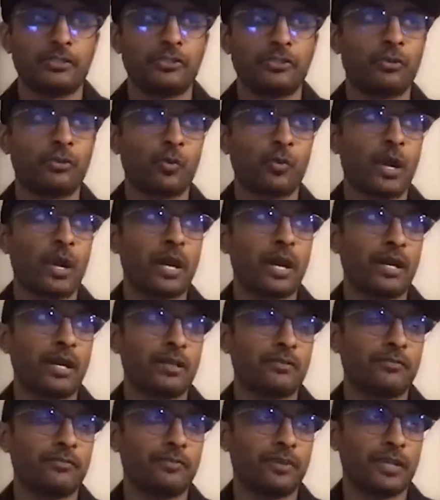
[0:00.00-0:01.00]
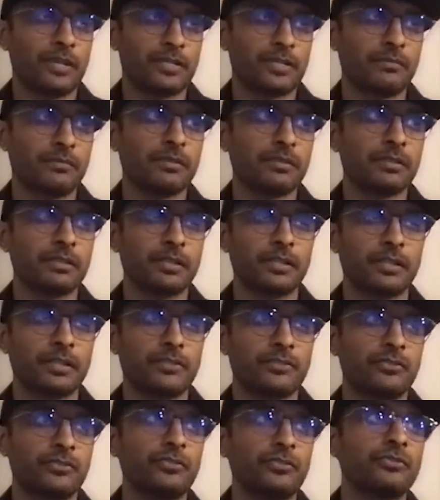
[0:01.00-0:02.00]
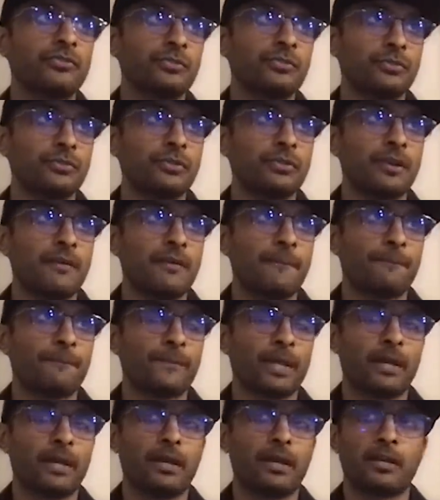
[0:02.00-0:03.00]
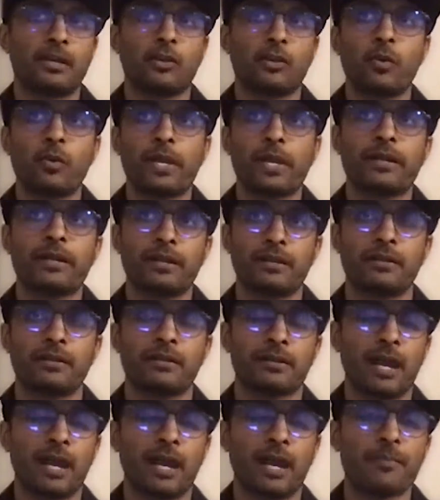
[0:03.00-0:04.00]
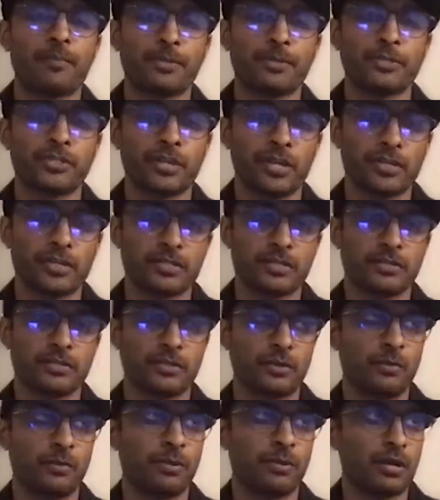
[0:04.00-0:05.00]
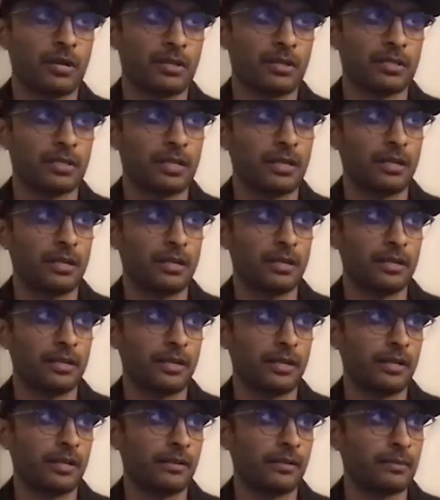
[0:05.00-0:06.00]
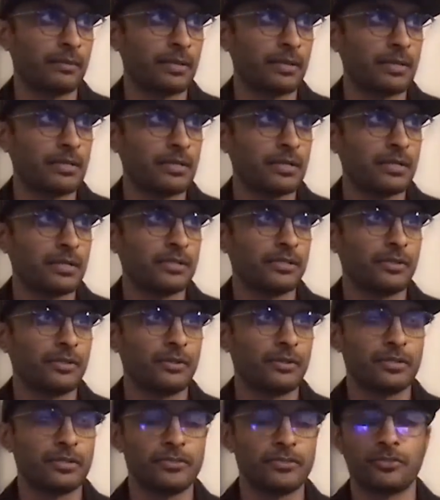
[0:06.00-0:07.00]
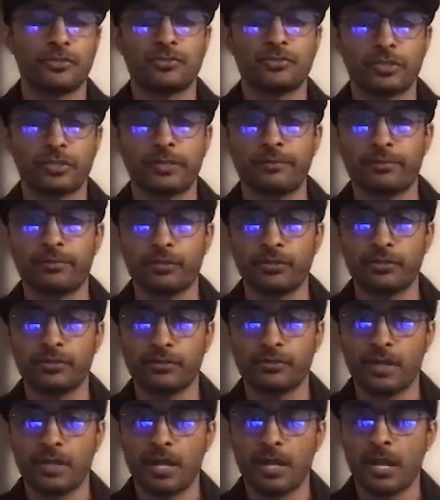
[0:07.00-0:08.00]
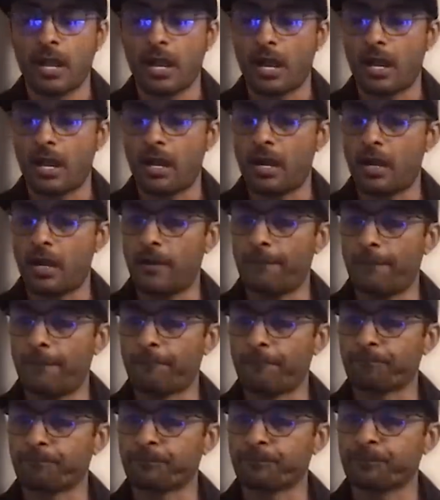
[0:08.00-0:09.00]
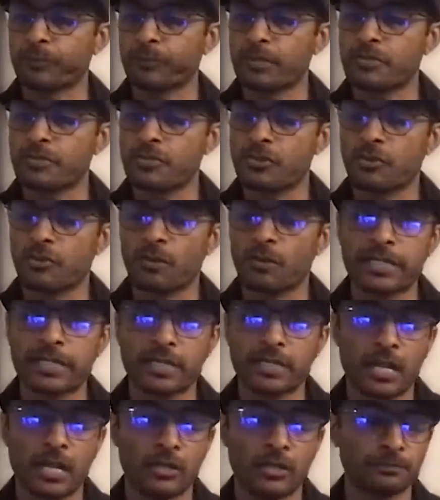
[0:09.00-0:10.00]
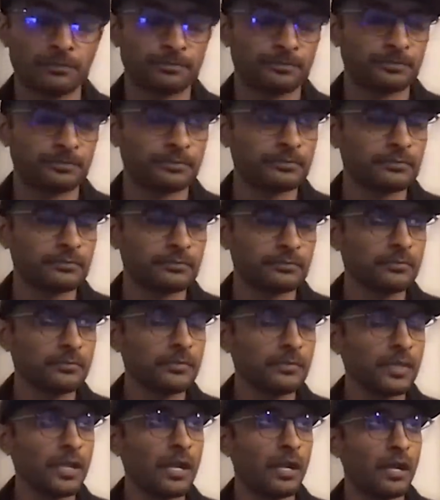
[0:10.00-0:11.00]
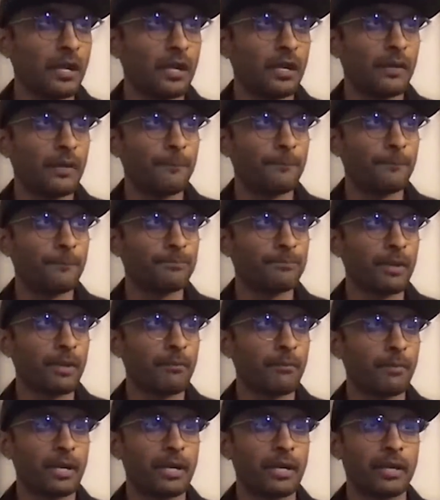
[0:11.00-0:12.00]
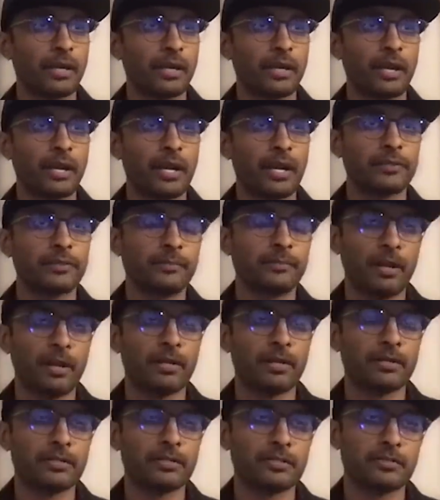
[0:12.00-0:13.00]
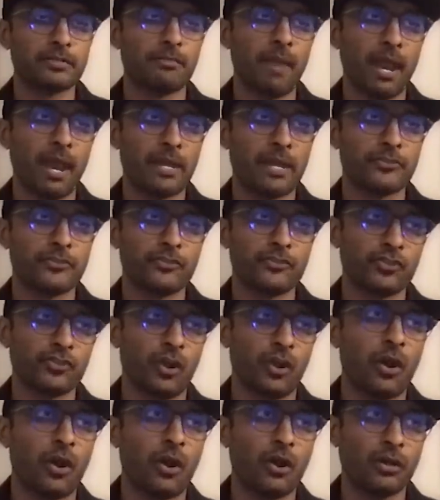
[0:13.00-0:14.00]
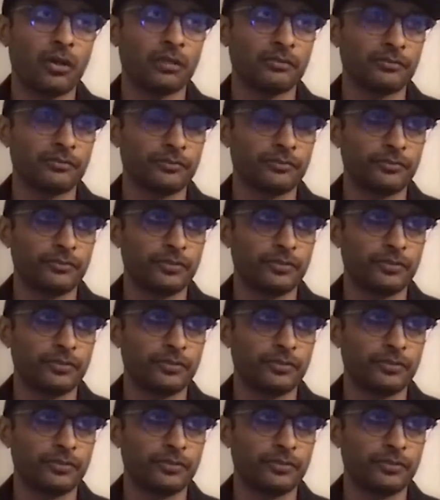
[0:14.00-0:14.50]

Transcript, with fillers: great flexibility to do uh, quick rapid changes on a product line and you know continuously improve um, so right now um, my other partners manage all of